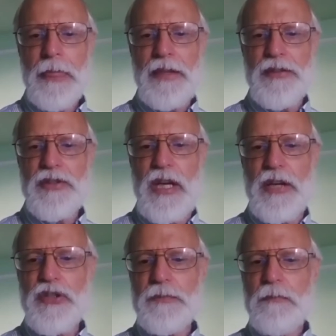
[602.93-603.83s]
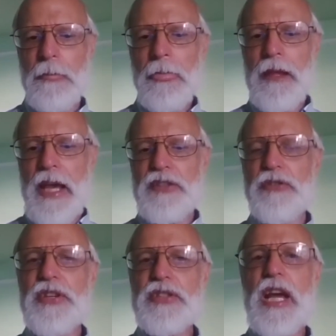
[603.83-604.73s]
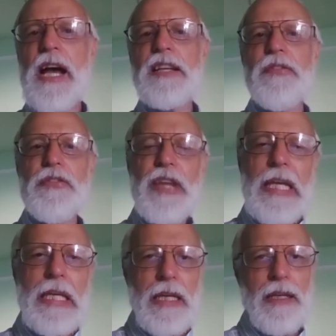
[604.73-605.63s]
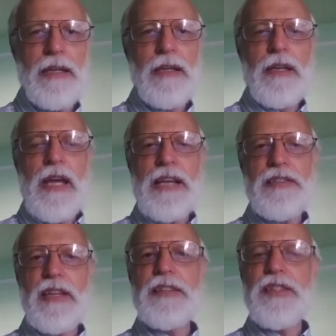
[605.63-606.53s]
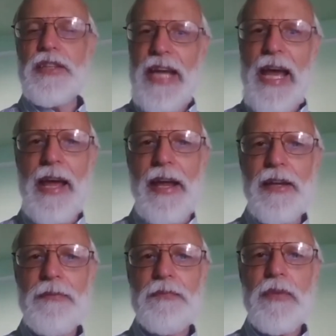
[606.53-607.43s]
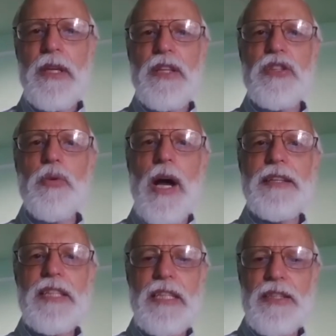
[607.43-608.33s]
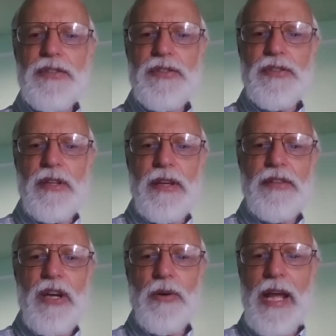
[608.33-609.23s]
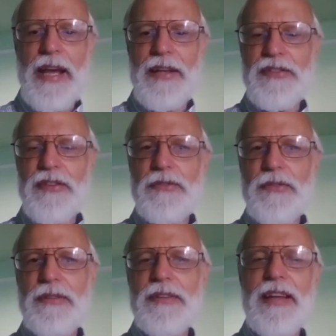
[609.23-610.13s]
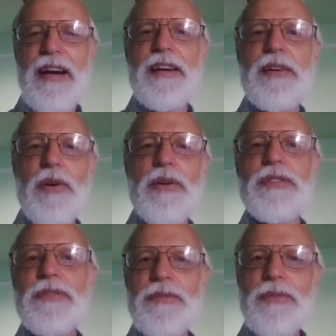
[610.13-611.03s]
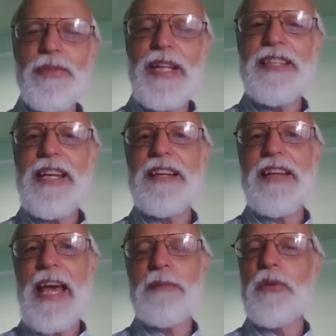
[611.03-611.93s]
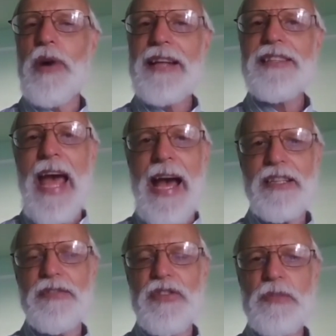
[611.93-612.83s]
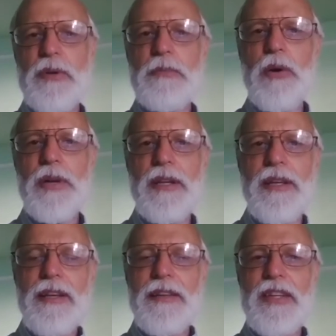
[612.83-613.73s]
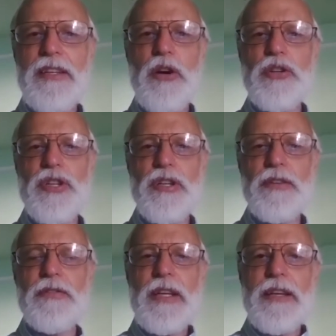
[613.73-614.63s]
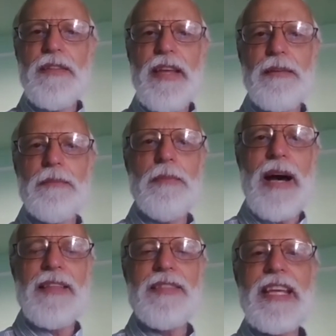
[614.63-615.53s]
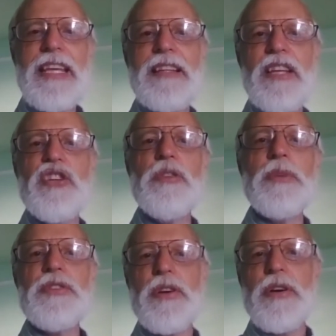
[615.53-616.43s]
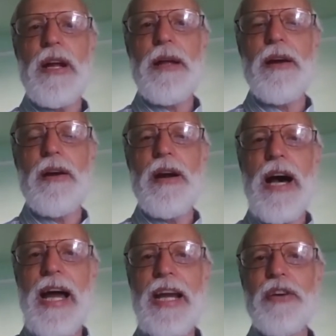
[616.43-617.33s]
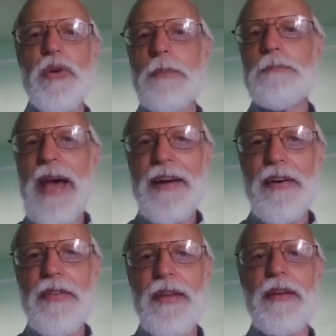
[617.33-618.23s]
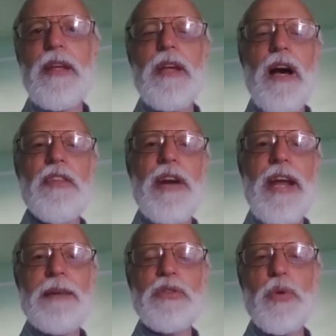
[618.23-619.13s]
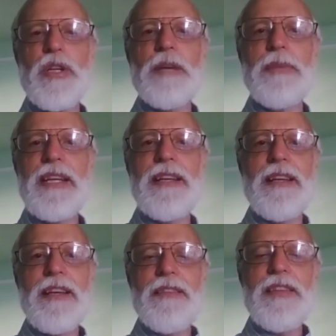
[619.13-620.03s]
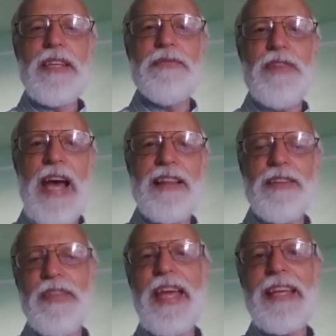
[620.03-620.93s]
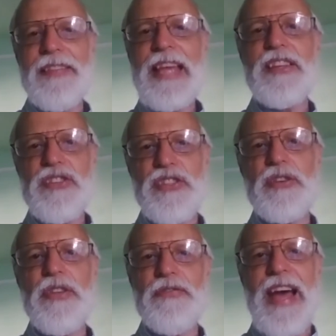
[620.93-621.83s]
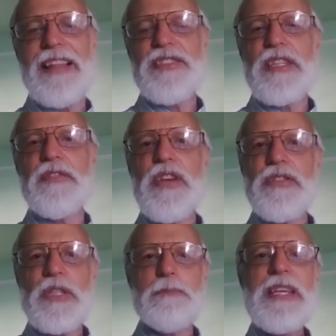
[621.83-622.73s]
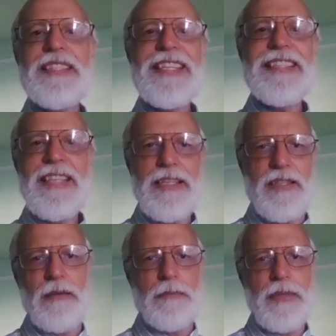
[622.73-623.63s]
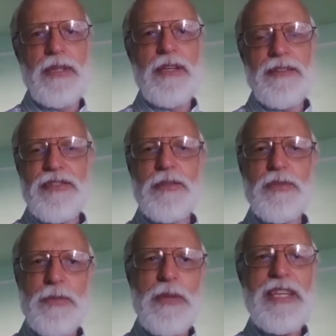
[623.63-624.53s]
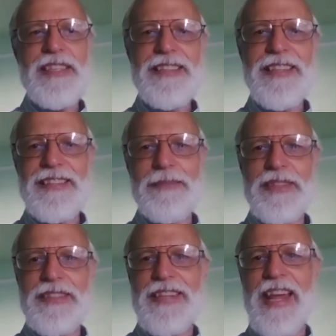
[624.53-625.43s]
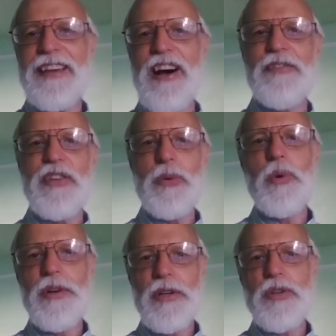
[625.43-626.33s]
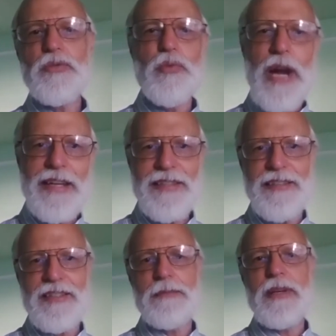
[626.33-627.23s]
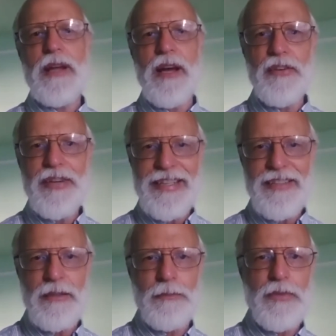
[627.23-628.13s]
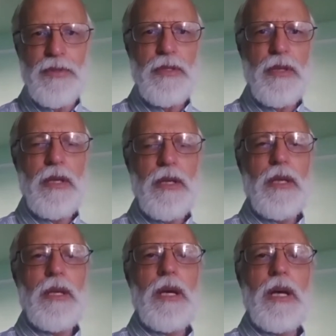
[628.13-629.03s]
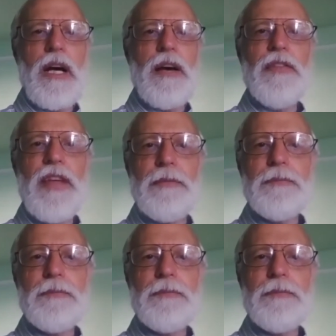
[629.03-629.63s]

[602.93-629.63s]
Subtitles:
and such. And so this kind of thinking has led today to ideas known as, or led today to animal rights activists promoting the notion of that by thinking that humans are higher or better than other animals, we're committing the they consider the fallacy of speciesism. This term speciesism is a takeoff on the word, of course, racism and other isms that